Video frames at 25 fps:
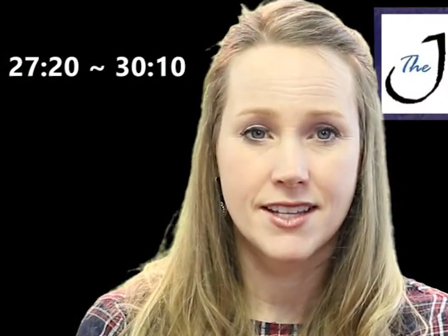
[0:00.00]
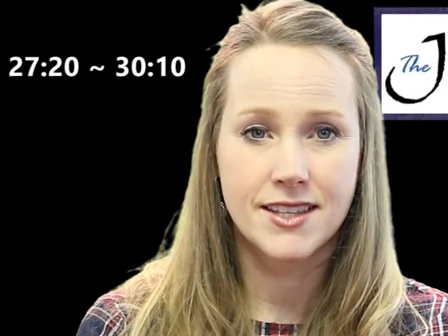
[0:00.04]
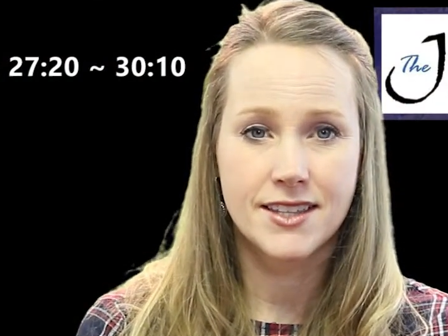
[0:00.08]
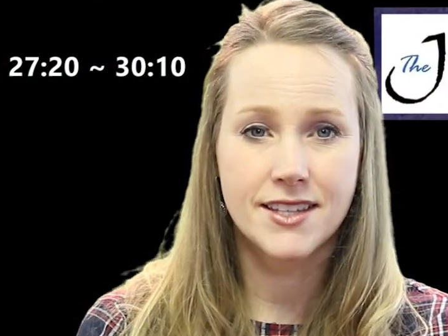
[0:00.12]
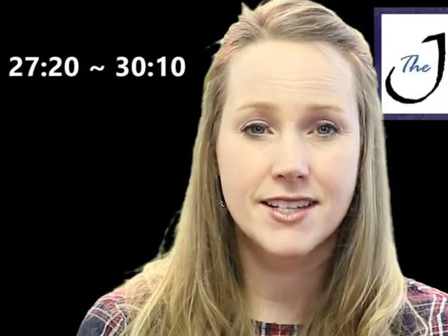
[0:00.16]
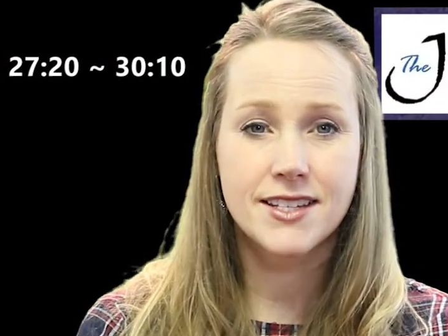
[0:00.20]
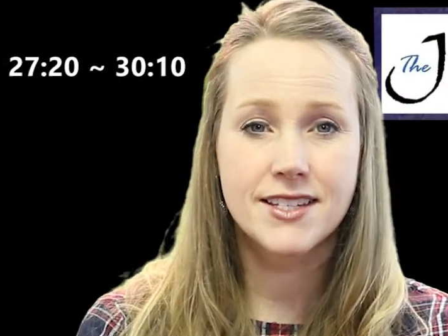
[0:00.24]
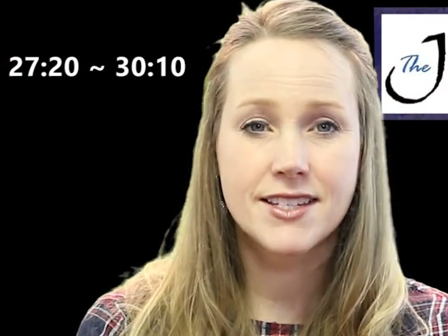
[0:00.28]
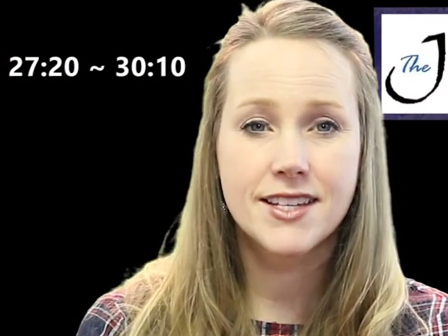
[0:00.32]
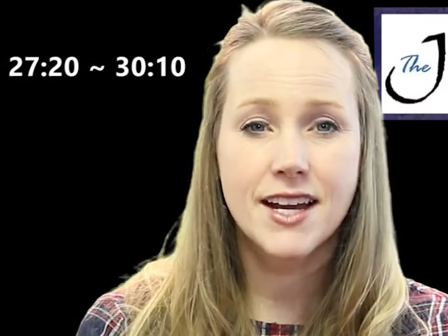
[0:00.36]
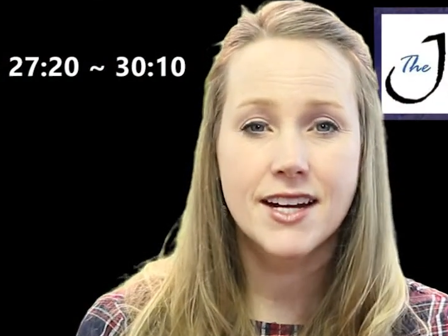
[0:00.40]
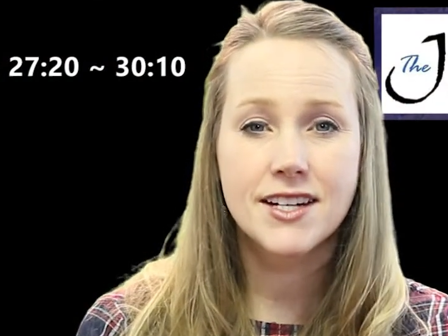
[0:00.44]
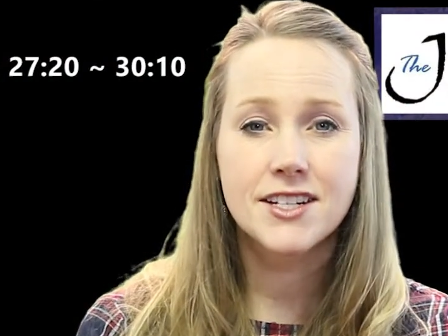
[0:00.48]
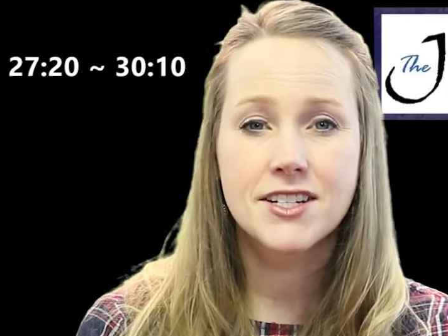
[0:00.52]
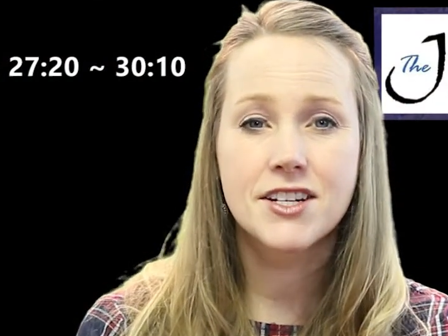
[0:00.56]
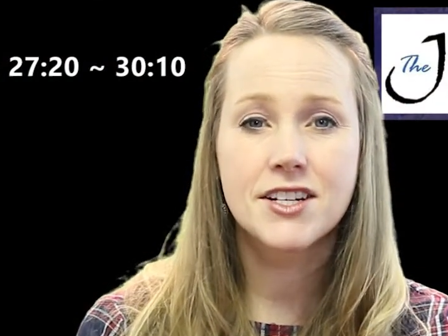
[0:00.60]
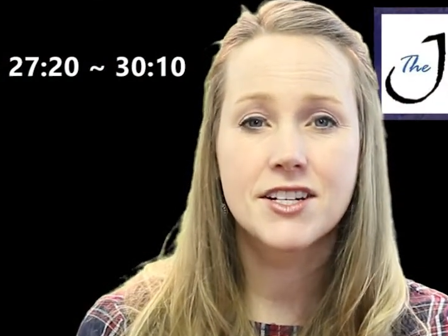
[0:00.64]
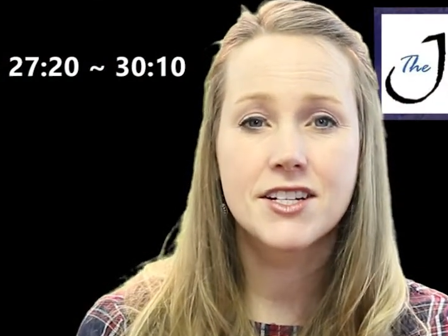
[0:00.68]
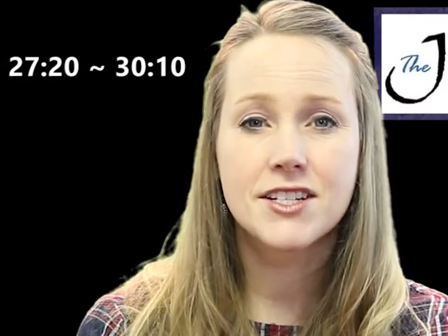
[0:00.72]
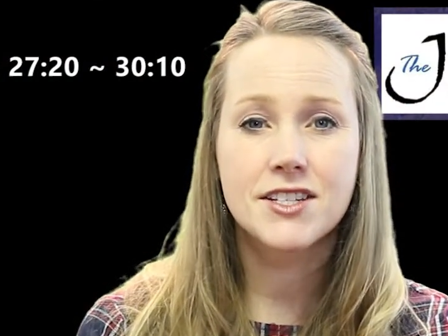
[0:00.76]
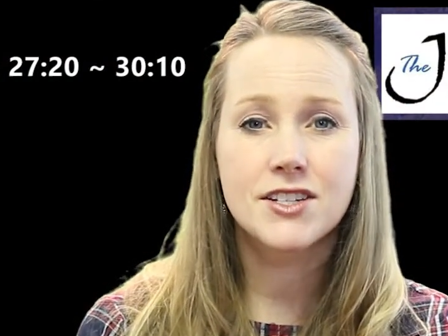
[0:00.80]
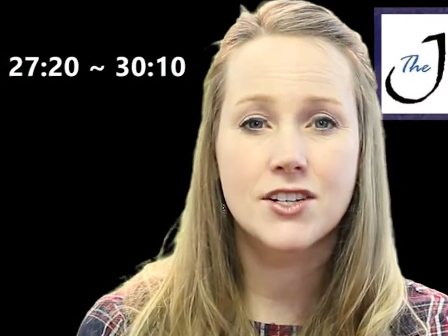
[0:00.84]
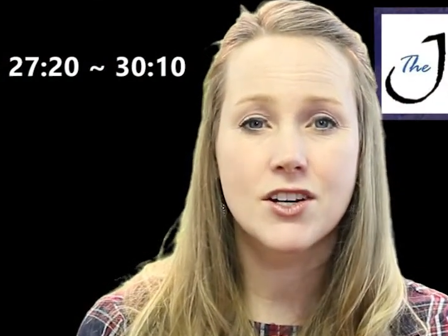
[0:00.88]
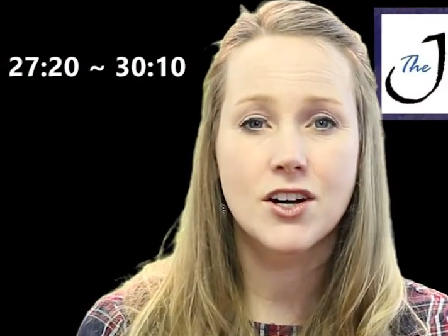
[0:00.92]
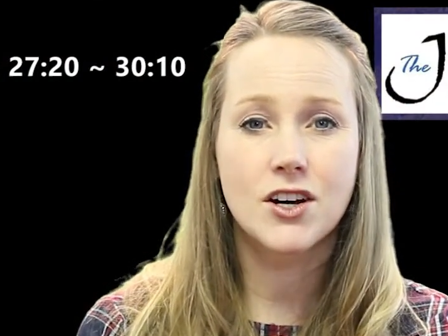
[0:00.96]
The section
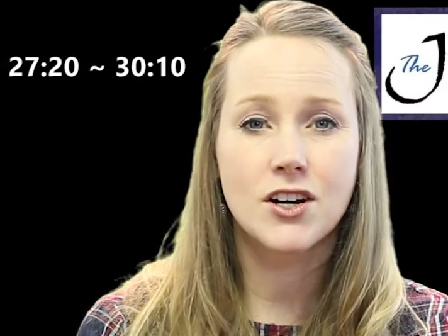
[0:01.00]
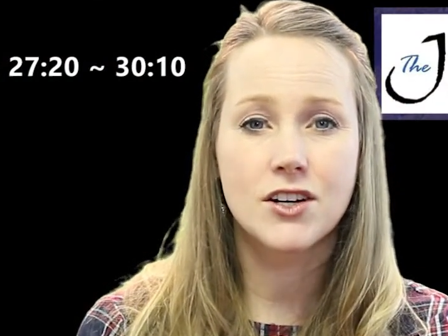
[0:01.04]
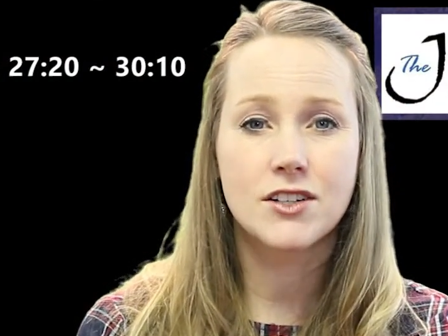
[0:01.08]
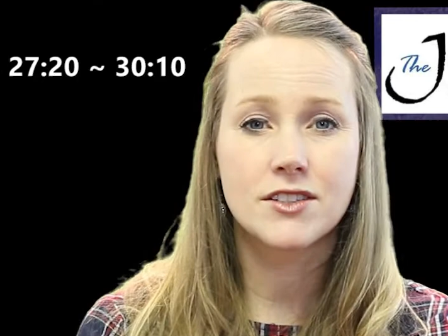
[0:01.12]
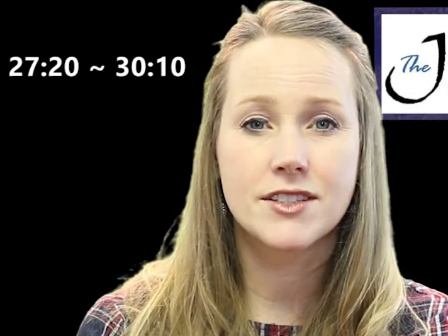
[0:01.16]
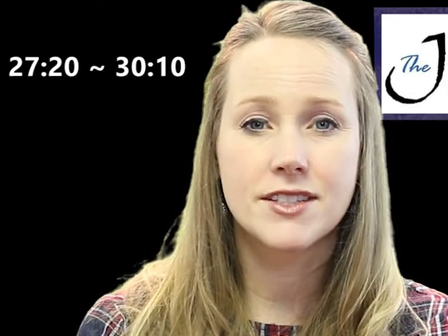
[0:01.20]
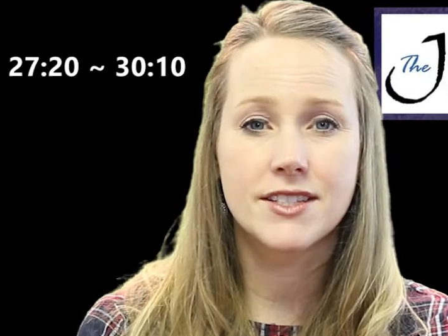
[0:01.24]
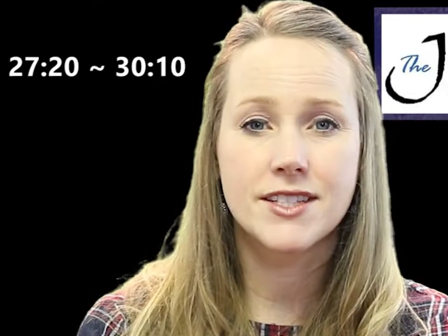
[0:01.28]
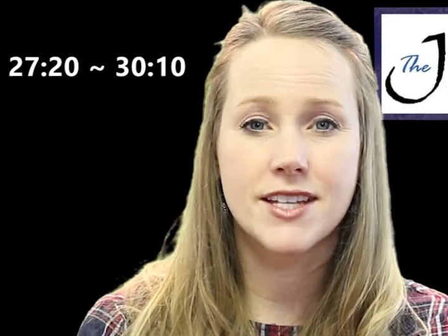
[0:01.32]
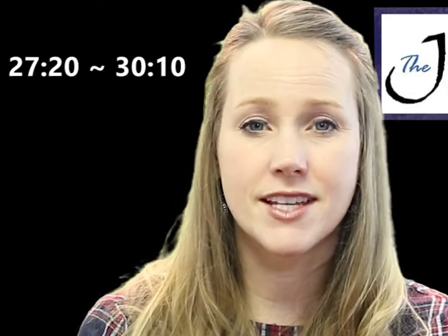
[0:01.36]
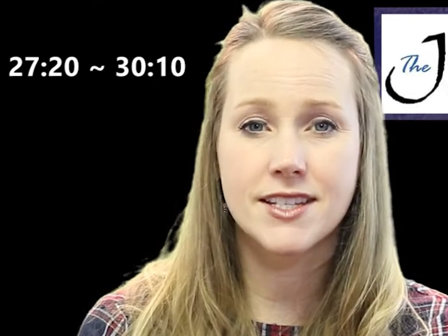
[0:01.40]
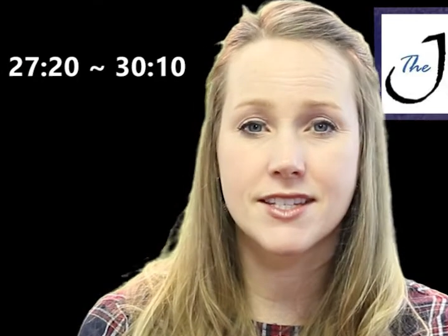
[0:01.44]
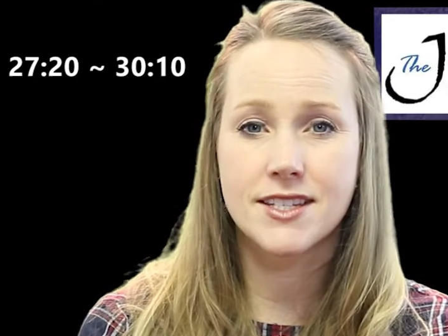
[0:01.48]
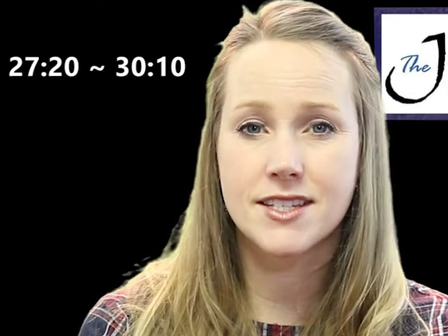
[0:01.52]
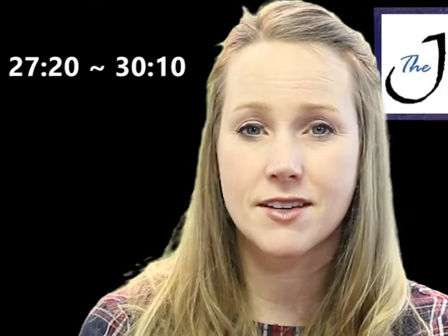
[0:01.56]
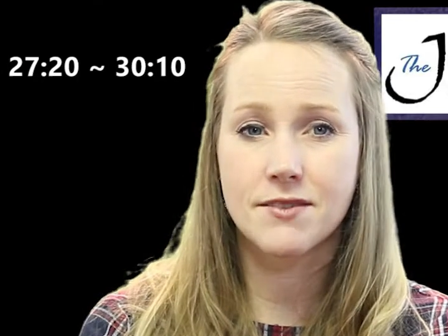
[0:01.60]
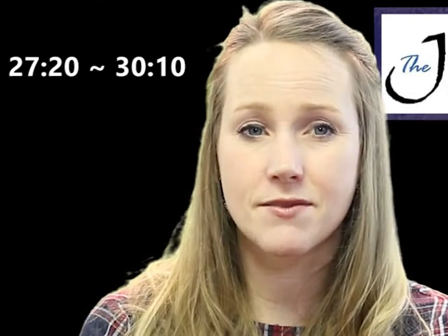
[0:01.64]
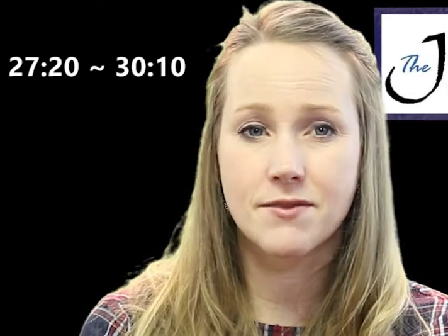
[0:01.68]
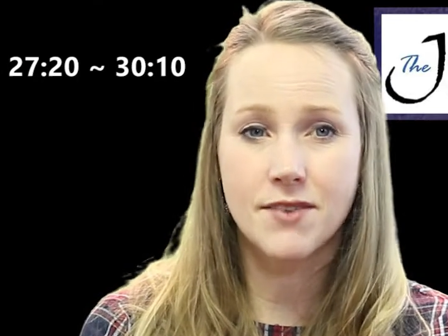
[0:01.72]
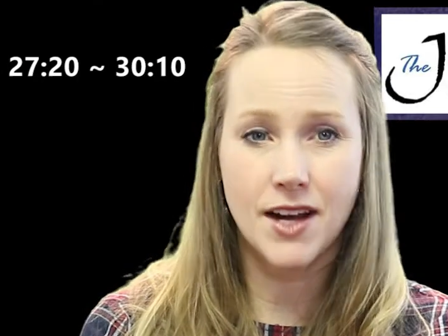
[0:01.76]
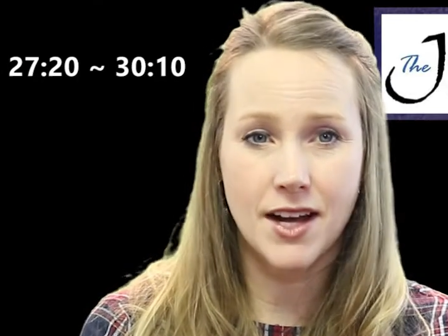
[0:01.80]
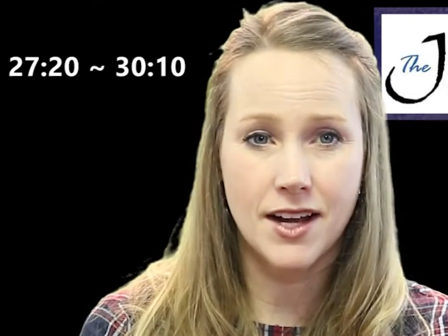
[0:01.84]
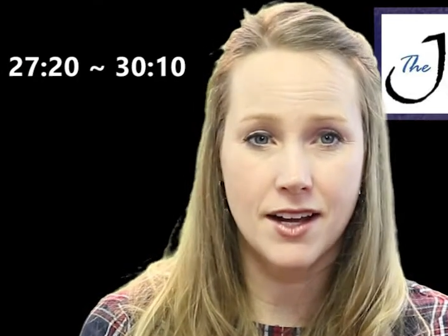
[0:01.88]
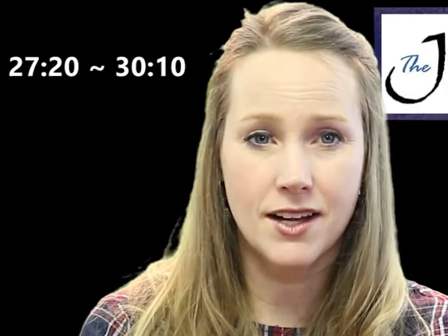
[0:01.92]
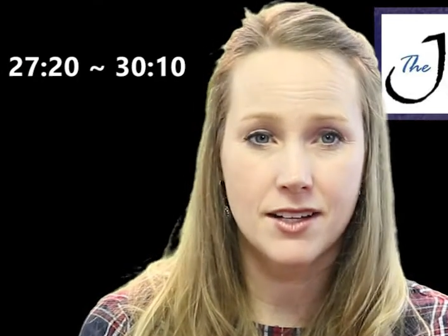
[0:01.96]
is called
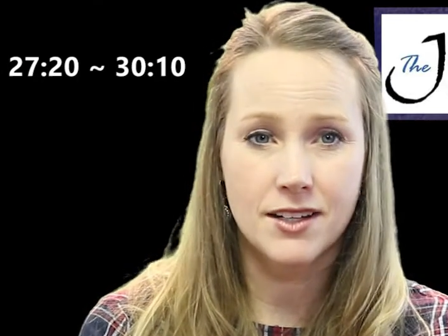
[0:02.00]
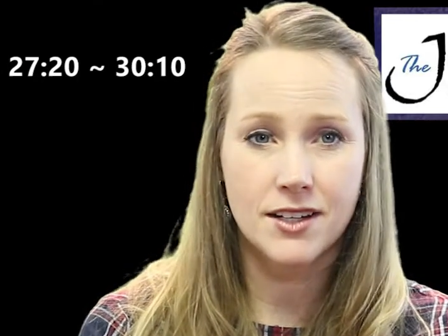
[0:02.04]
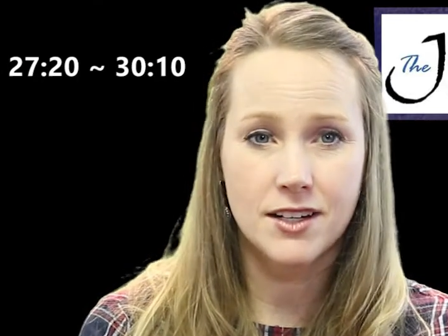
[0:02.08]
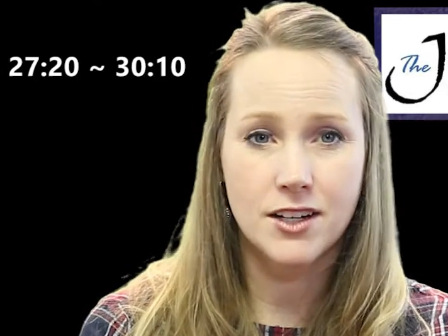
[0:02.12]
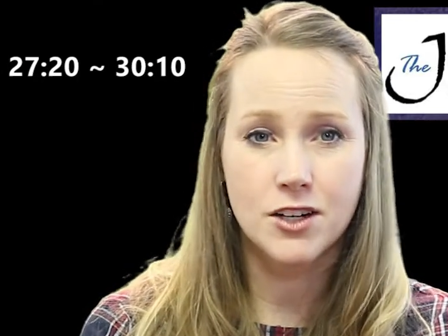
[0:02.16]
Tetzaveh,